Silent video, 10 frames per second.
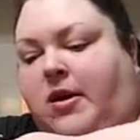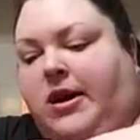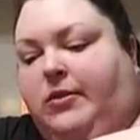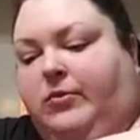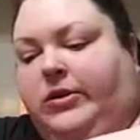
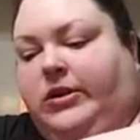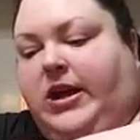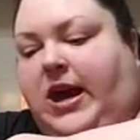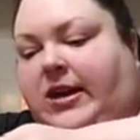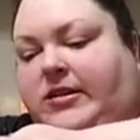it
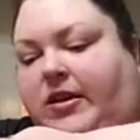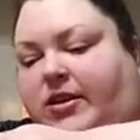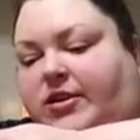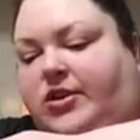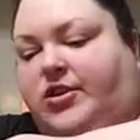really had
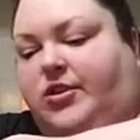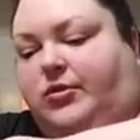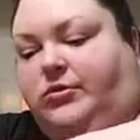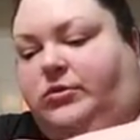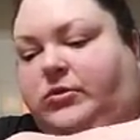nothing to
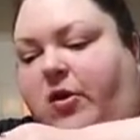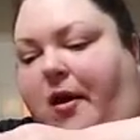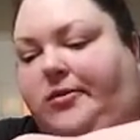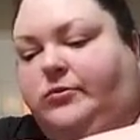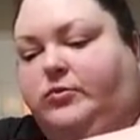do
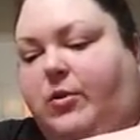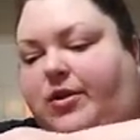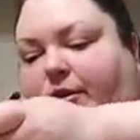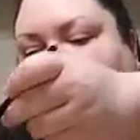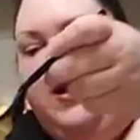
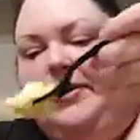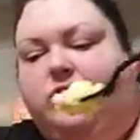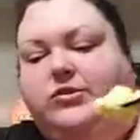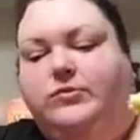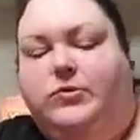with her race.